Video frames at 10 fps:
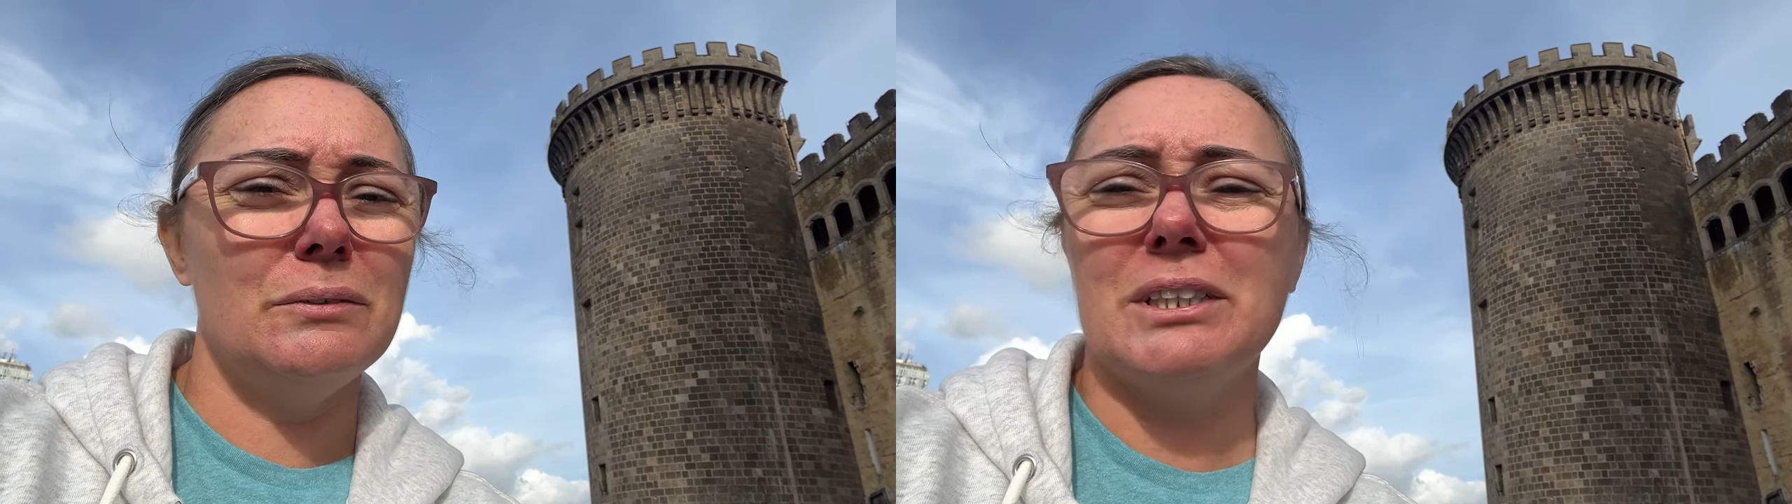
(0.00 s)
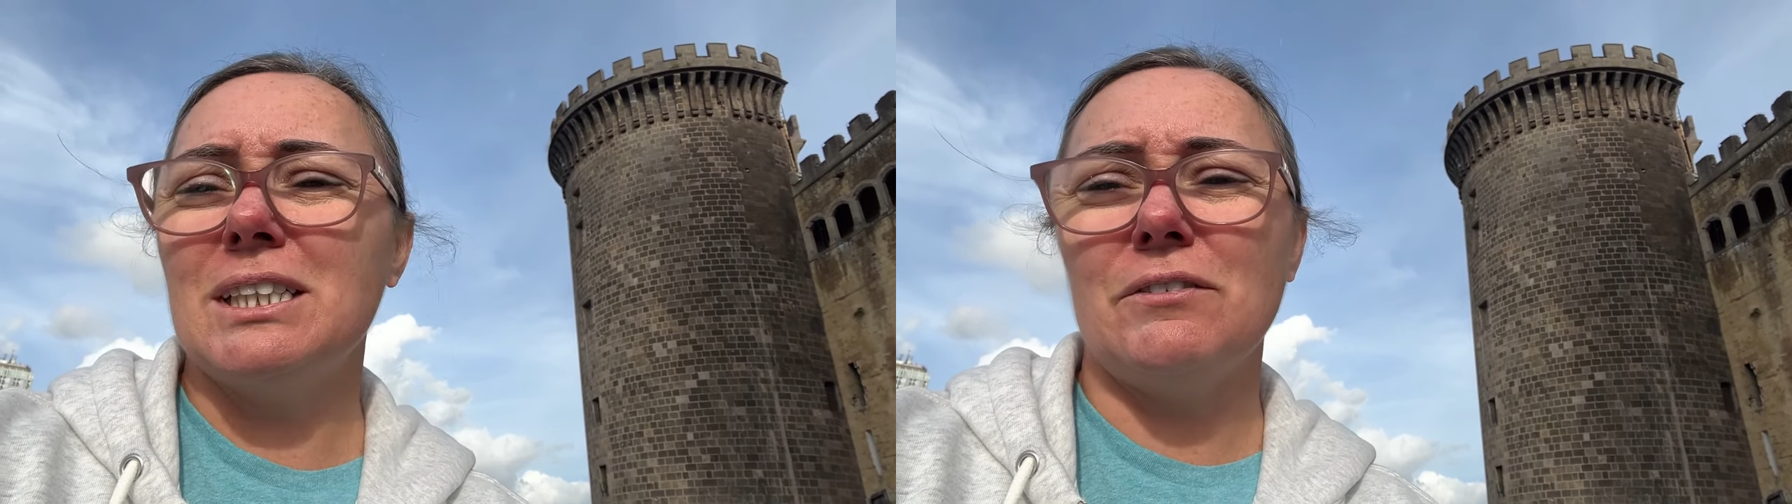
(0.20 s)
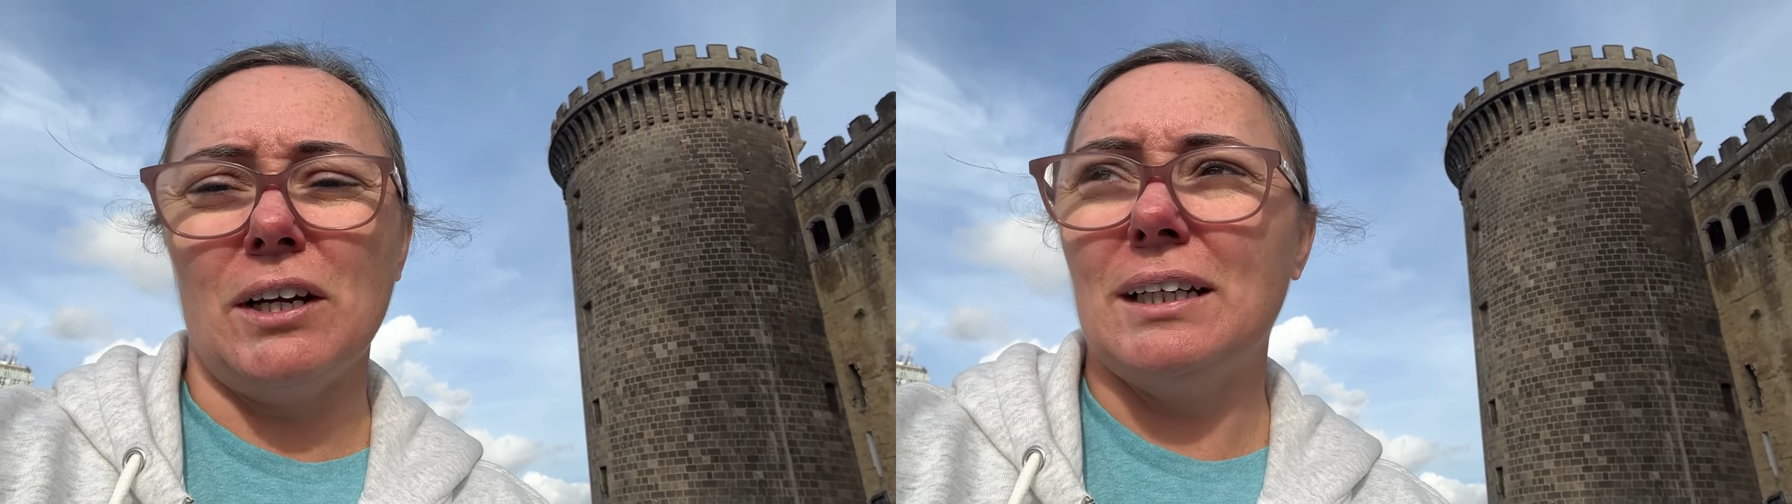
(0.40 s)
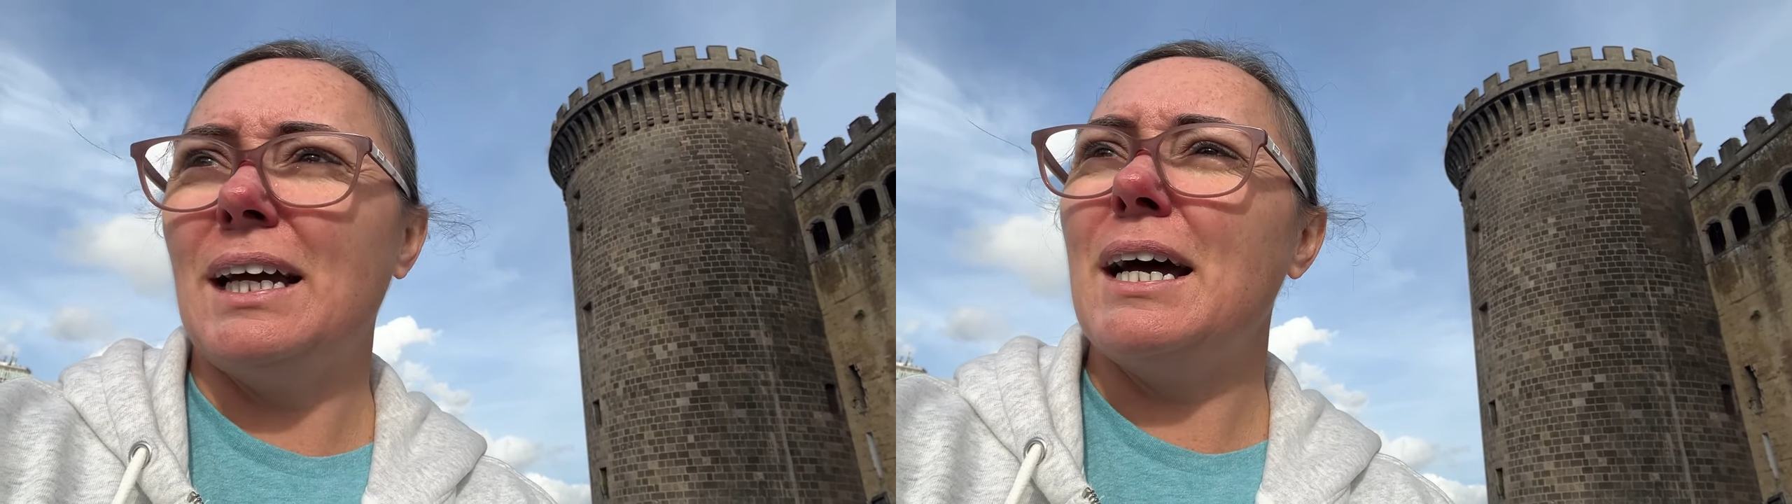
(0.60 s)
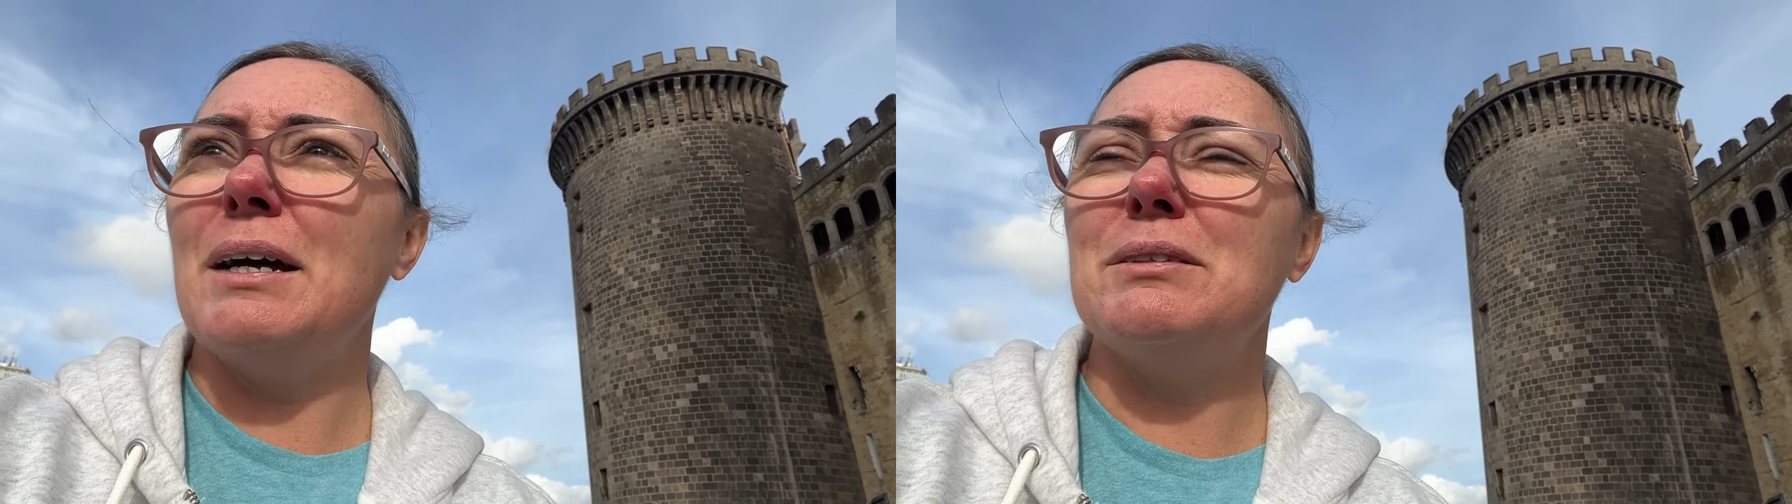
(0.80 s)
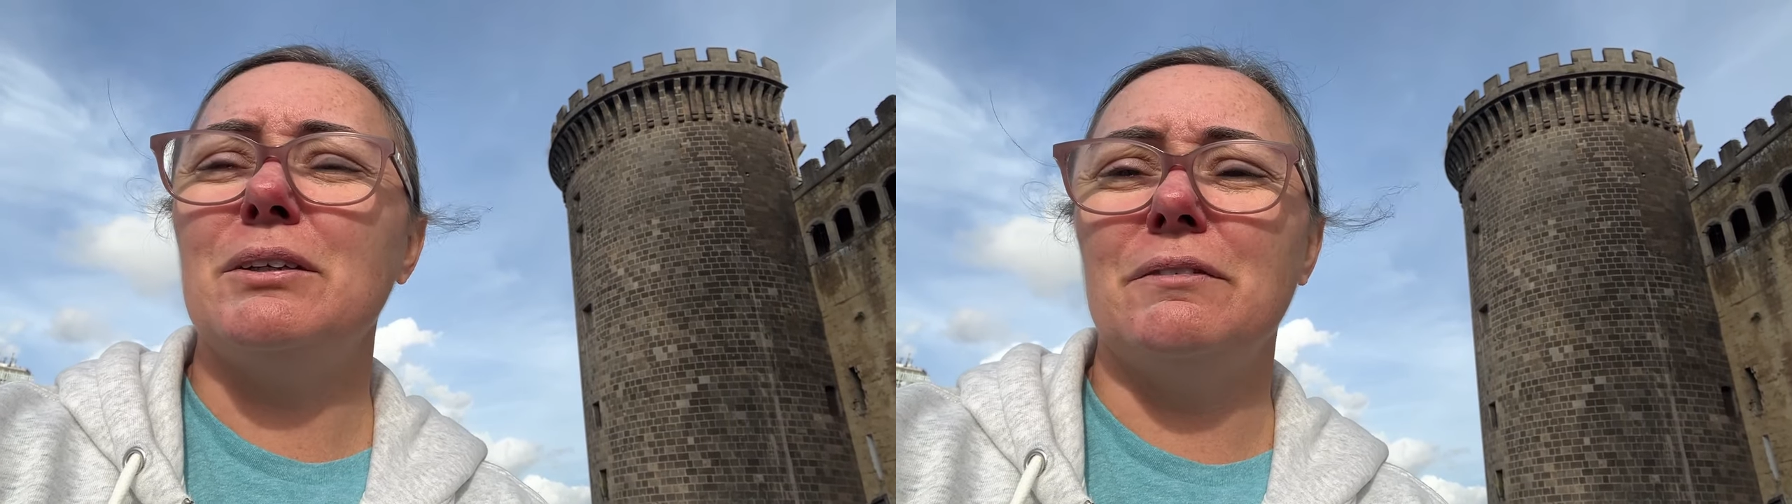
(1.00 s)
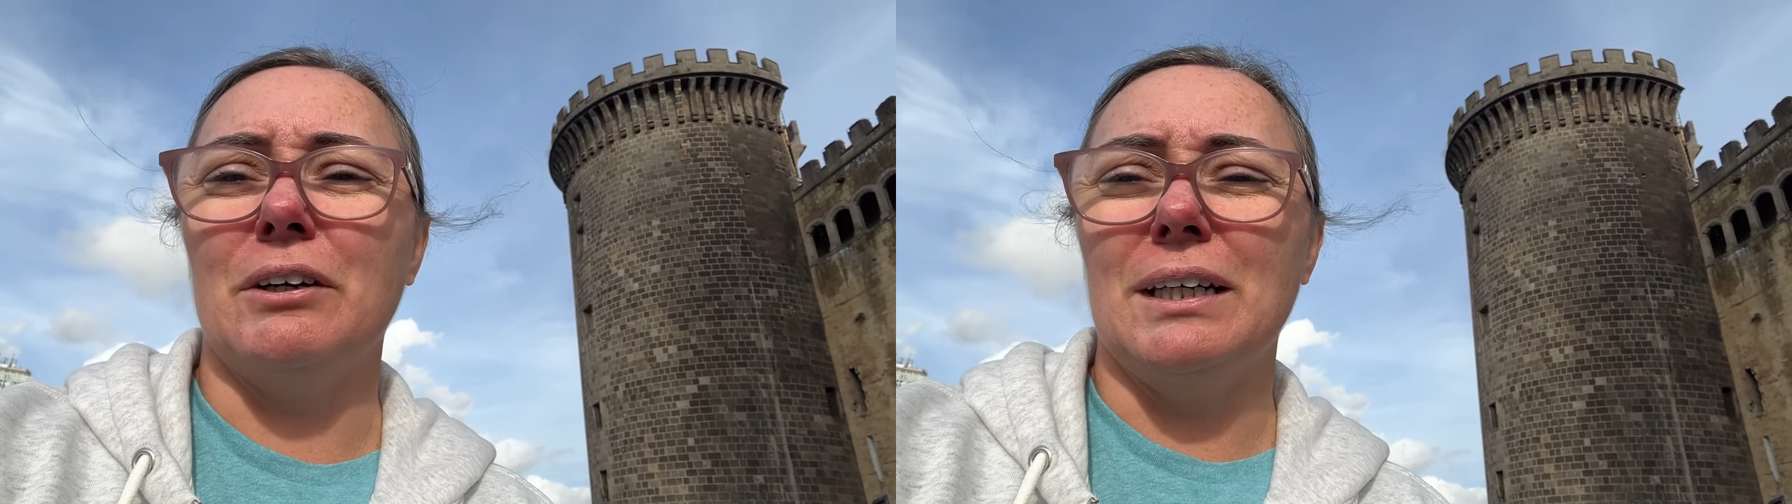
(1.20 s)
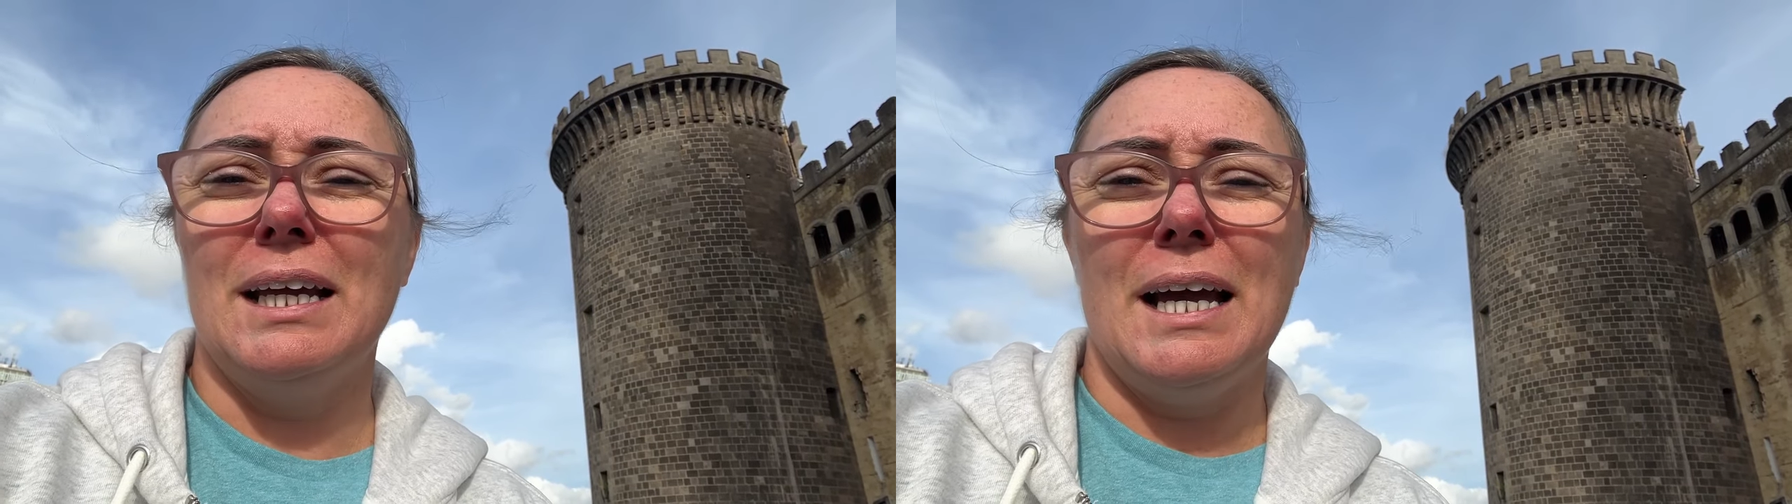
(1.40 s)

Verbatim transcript: which is fine, uh, absolutely fine.